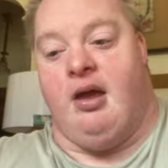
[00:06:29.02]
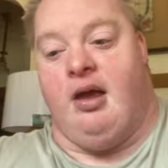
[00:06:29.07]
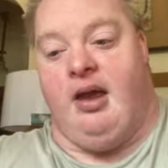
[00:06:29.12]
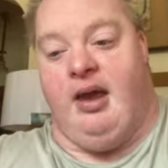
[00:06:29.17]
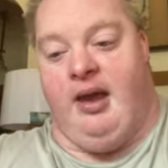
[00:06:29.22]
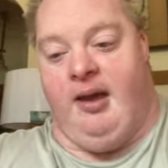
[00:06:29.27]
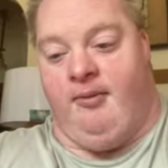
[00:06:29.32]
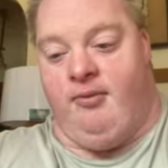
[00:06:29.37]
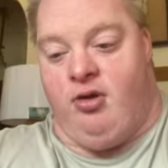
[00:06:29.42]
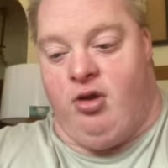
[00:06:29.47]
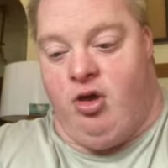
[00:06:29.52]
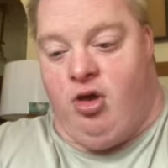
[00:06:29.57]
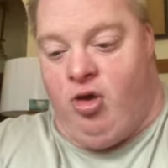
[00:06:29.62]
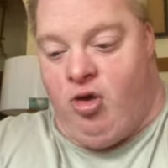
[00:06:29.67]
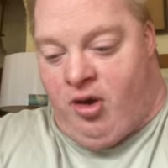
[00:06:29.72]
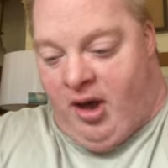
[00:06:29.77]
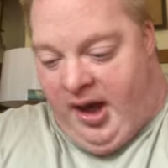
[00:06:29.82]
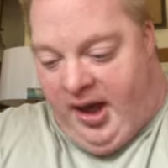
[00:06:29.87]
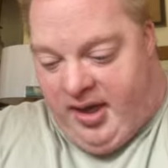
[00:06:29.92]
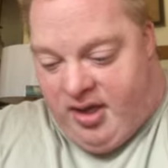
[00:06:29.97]
if
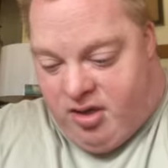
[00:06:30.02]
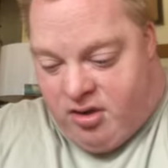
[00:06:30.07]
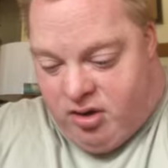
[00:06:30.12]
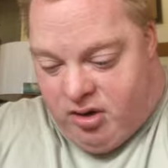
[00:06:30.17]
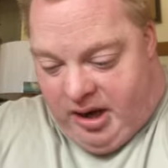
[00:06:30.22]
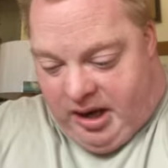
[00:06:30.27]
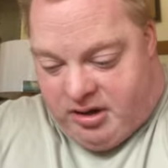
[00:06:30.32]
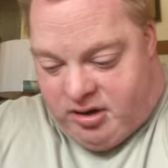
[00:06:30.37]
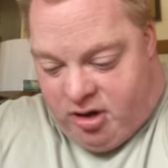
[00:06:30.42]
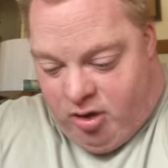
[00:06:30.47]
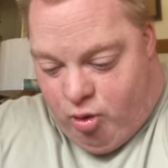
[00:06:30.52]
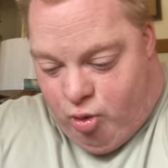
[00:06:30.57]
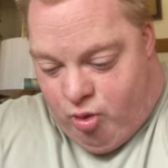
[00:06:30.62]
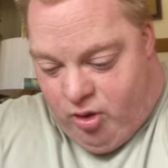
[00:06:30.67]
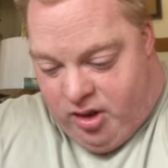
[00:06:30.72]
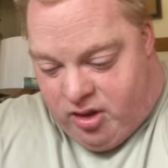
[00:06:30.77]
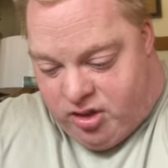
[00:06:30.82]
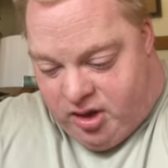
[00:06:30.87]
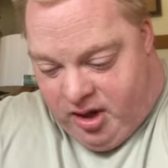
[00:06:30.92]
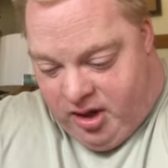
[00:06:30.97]
you guys like to
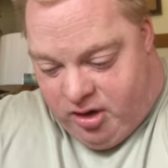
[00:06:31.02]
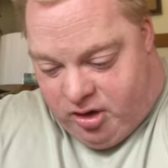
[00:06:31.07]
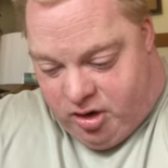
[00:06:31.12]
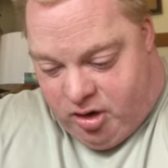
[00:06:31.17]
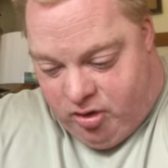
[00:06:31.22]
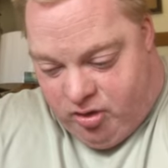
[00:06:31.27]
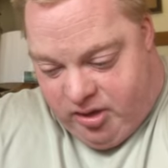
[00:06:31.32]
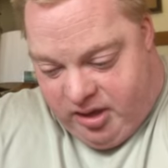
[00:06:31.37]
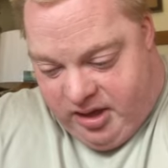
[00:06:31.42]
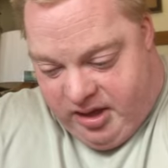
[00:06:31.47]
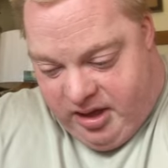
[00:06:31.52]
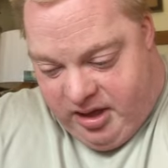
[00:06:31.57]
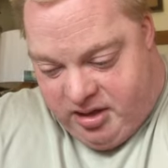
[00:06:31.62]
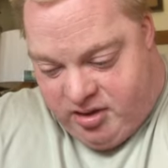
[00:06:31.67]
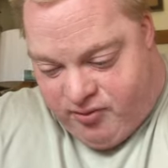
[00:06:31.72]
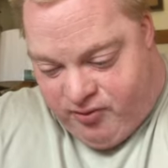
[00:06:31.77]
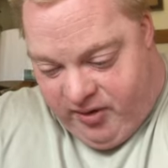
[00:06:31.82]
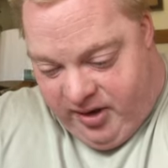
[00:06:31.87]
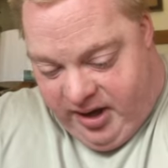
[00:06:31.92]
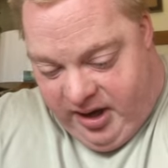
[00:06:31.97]
listen to
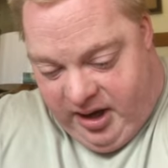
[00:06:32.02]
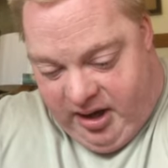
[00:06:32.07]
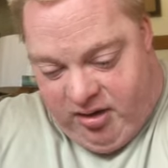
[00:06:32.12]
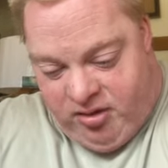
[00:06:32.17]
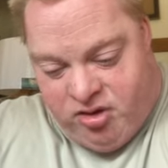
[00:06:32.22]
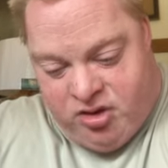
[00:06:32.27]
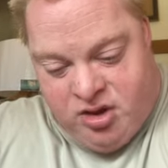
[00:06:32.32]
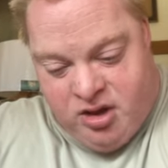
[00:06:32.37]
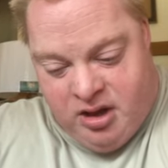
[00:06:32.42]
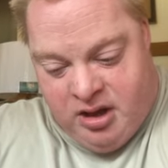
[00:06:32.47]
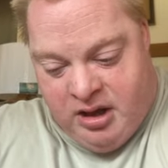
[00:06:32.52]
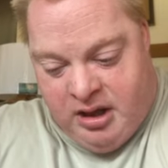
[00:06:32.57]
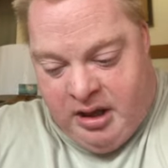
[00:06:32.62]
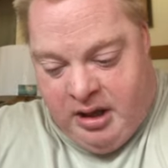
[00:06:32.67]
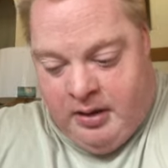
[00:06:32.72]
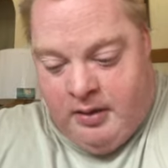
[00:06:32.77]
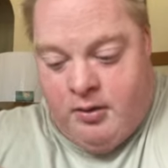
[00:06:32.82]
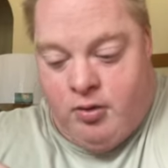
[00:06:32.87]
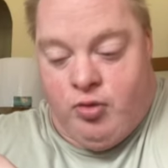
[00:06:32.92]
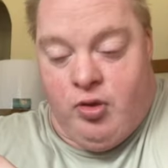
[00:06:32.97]
these things,
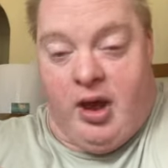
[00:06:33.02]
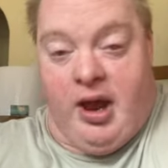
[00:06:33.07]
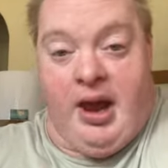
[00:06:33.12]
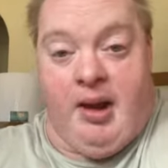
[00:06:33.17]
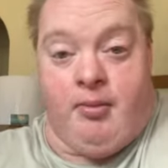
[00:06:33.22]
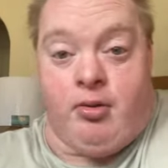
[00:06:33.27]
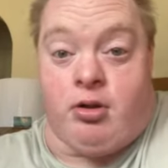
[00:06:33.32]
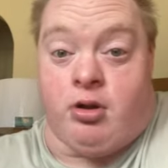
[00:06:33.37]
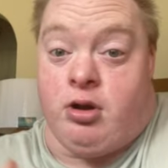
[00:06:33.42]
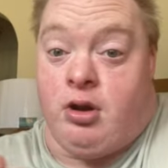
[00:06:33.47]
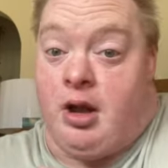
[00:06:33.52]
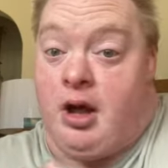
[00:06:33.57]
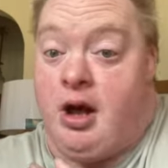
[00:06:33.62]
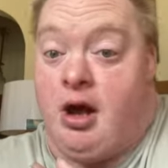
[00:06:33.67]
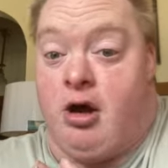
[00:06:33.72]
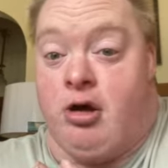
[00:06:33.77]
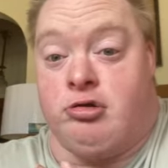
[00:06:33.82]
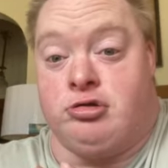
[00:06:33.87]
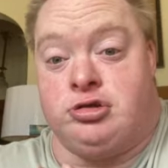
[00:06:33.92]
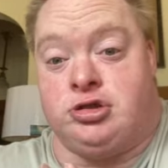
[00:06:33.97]
they have
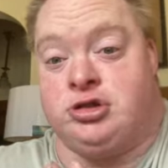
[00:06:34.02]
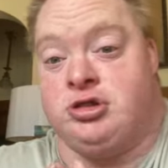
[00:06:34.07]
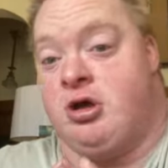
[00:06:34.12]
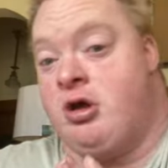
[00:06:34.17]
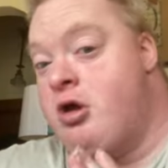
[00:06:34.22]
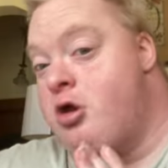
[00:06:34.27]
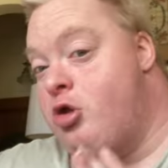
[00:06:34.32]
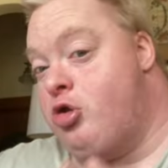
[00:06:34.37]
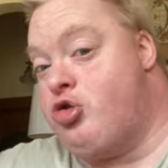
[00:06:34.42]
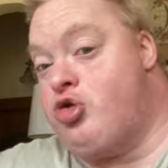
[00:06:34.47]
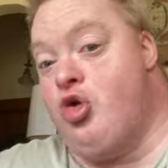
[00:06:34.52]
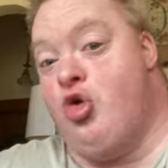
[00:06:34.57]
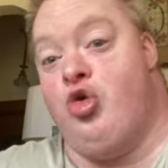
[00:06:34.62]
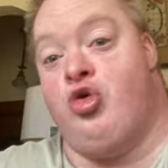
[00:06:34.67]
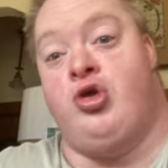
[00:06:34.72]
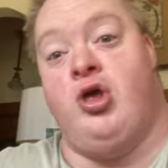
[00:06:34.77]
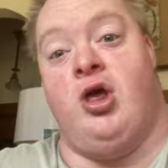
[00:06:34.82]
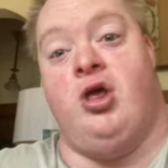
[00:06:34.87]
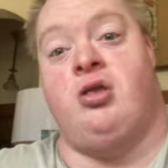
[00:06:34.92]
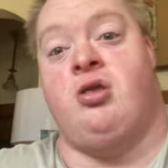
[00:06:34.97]
clothes,
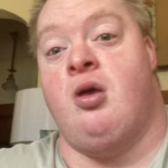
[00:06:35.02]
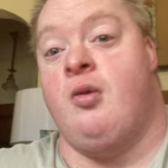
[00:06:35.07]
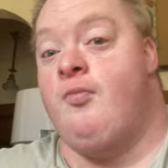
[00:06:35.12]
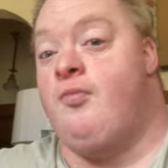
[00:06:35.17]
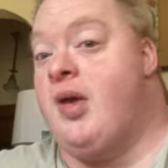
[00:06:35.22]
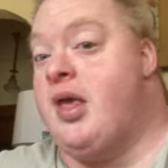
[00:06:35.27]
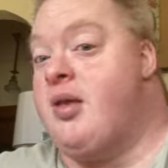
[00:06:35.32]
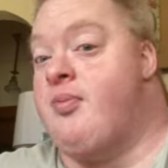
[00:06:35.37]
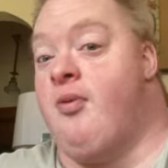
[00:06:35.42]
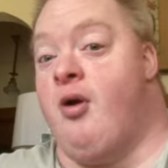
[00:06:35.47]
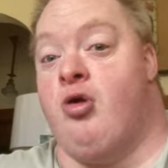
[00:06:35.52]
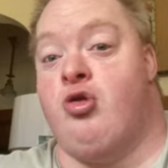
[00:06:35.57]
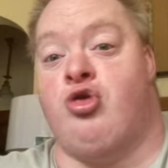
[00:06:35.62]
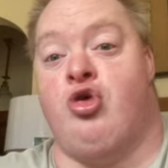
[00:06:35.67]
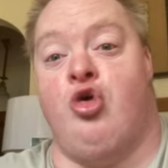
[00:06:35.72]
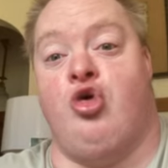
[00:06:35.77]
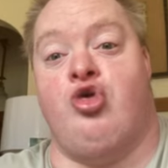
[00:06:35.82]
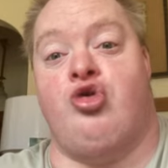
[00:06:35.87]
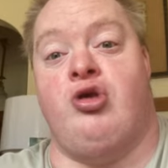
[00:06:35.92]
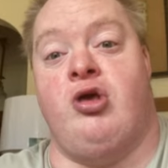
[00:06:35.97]
jerseys, baseball
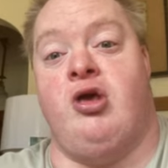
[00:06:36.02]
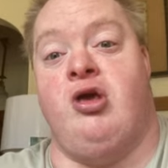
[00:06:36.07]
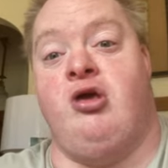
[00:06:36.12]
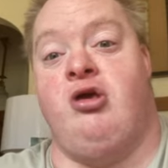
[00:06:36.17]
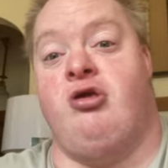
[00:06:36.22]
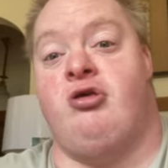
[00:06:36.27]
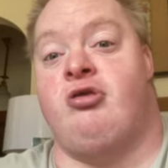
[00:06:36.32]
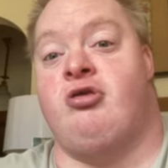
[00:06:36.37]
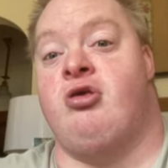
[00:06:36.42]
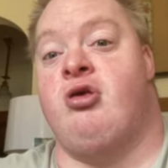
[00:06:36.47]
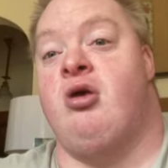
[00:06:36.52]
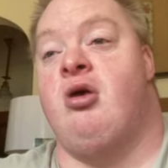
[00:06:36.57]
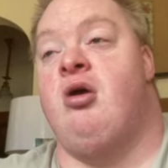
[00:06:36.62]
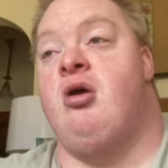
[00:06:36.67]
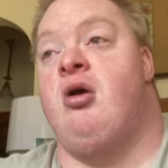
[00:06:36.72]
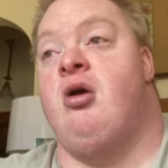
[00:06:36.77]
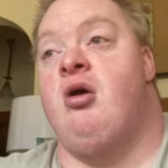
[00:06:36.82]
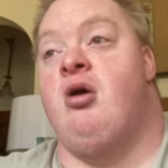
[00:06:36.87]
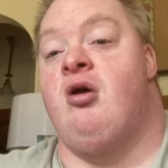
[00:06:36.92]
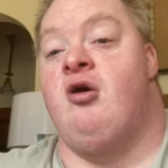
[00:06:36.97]
jerseys,
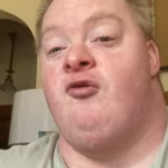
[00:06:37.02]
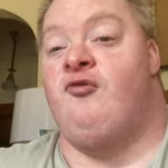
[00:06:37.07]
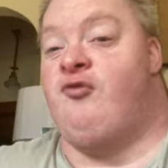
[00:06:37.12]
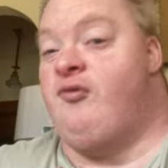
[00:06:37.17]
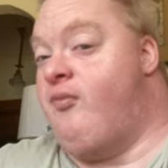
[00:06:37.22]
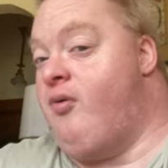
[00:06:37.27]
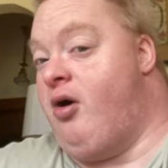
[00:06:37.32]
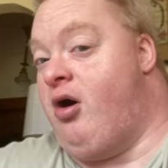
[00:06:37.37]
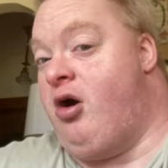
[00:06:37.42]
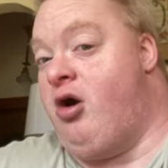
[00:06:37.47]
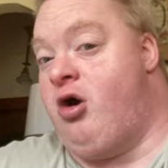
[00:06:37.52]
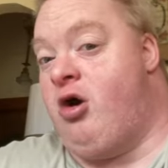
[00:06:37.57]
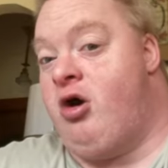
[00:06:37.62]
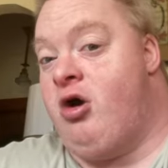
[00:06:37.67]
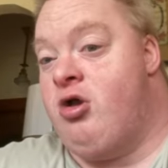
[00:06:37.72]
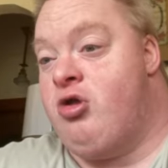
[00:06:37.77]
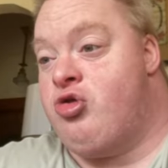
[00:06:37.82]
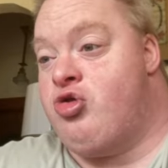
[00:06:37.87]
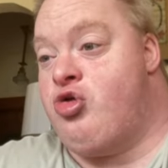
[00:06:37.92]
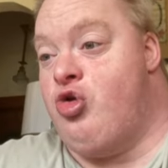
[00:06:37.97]

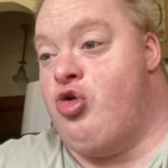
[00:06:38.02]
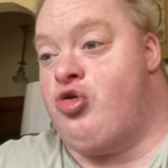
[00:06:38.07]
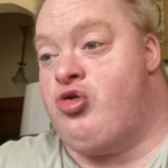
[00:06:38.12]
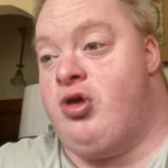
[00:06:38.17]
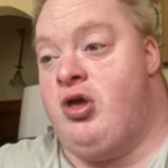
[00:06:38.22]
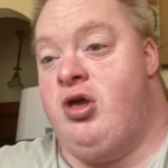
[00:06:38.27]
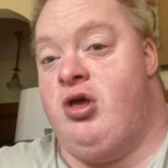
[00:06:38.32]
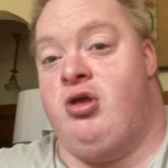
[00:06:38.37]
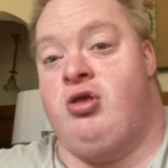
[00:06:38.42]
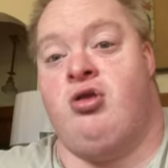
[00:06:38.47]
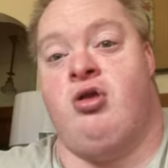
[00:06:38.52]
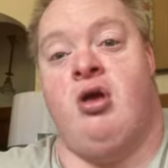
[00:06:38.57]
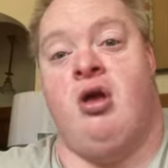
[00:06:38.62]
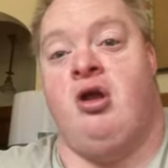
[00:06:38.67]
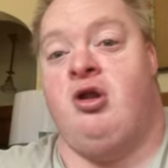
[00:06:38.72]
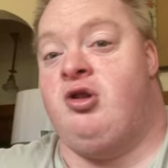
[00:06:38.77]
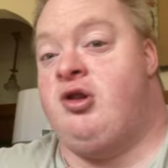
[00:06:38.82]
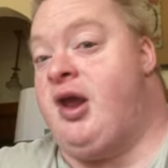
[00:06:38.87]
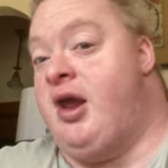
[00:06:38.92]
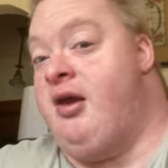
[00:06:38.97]
football jerseys,
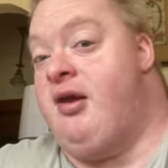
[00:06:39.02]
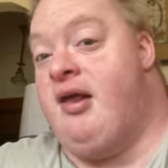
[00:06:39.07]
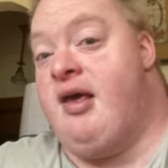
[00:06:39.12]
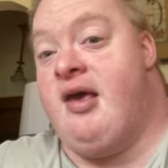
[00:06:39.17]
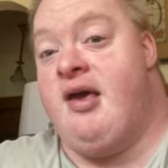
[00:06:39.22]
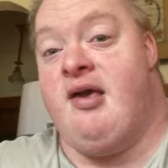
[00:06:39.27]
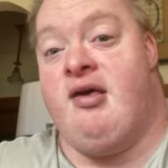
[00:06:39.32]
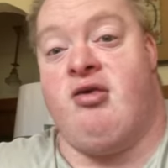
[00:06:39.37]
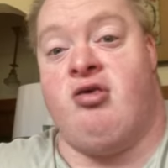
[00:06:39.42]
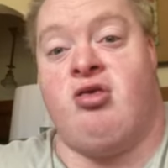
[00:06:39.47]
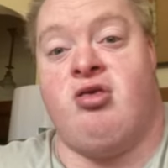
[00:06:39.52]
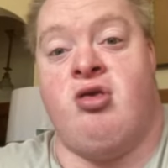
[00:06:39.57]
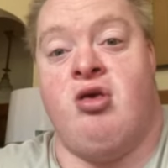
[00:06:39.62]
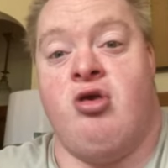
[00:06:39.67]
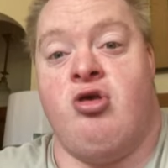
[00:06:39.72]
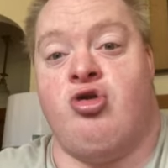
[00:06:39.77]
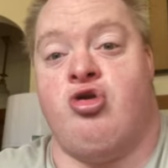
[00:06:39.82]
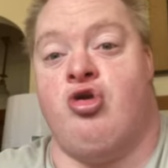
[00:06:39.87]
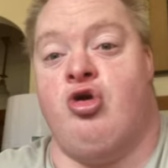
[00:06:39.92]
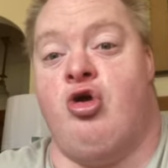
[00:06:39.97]
tennis
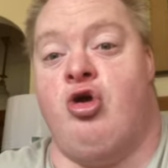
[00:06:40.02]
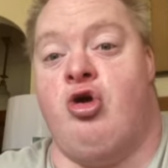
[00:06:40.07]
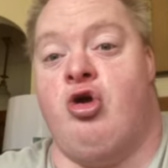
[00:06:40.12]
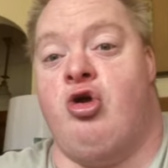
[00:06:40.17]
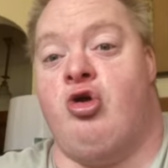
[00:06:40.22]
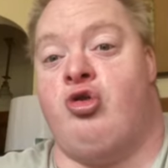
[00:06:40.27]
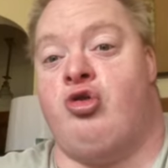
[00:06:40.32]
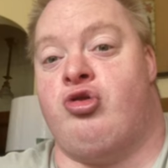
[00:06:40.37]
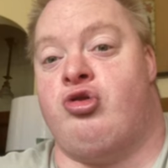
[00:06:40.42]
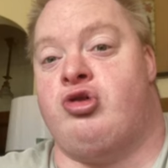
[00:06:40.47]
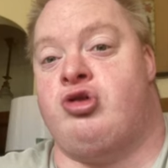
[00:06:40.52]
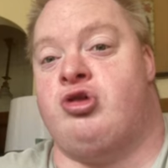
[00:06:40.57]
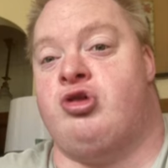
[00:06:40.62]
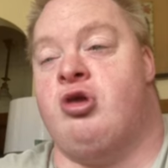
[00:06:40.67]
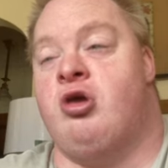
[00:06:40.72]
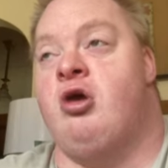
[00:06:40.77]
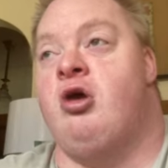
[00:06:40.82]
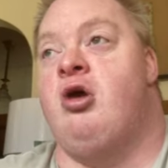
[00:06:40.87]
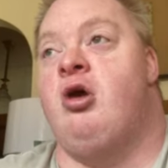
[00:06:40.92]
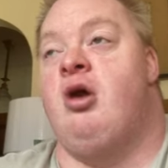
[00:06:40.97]

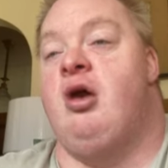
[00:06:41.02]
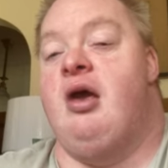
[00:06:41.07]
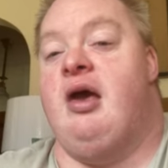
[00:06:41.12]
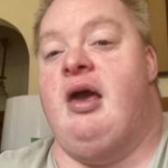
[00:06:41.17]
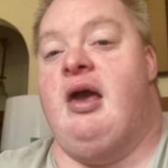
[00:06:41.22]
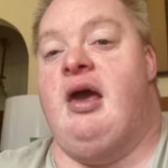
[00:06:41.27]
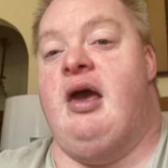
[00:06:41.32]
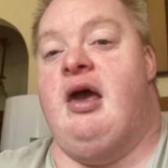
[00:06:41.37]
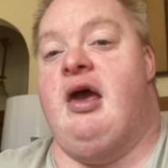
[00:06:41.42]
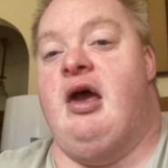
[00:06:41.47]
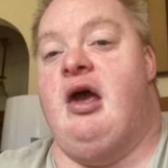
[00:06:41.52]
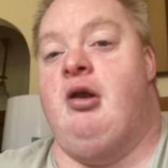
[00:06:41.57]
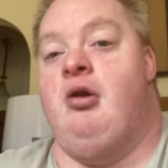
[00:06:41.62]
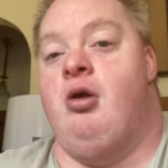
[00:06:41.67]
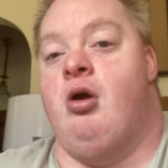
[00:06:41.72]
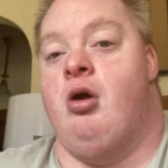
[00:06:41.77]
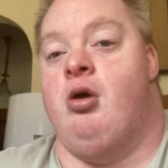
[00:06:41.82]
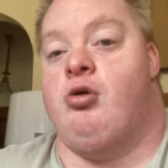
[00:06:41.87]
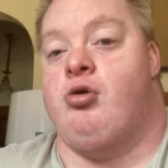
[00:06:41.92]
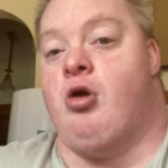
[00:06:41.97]
shirts,
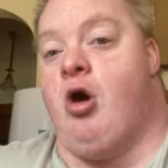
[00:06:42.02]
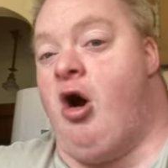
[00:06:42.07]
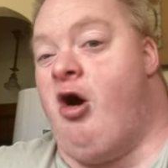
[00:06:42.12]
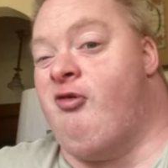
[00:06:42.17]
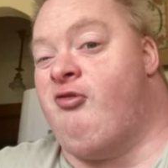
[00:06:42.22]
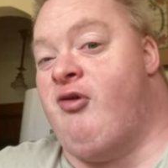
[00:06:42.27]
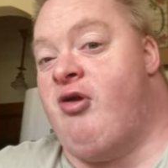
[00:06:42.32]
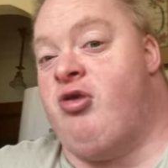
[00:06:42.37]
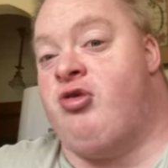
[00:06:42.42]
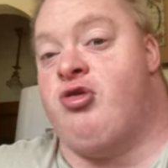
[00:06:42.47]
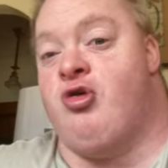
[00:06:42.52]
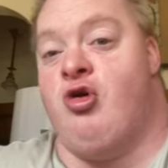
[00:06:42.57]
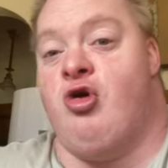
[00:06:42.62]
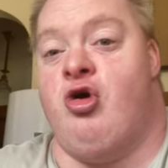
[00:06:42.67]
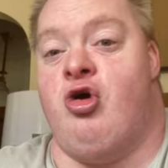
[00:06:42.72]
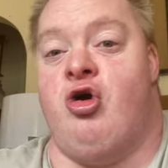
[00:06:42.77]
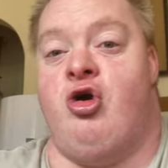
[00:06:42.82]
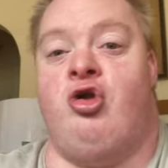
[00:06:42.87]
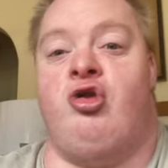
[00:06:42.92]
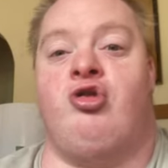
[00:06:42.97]
and golfing
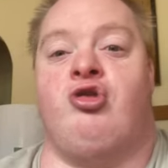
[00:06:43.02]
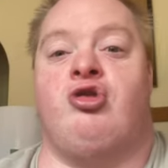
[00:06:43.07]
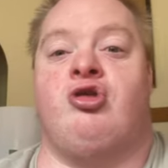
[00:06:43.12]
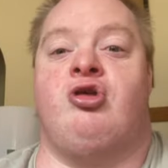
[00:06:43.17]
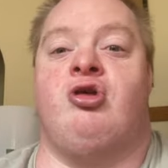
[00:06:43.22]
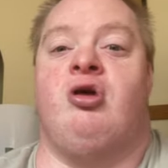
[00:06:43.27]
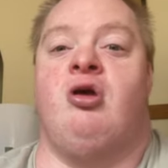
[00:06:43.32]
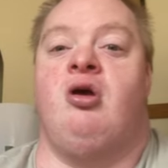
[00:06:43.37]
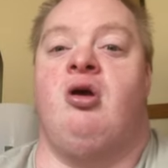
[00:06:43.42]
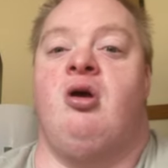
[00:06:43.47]
shirts,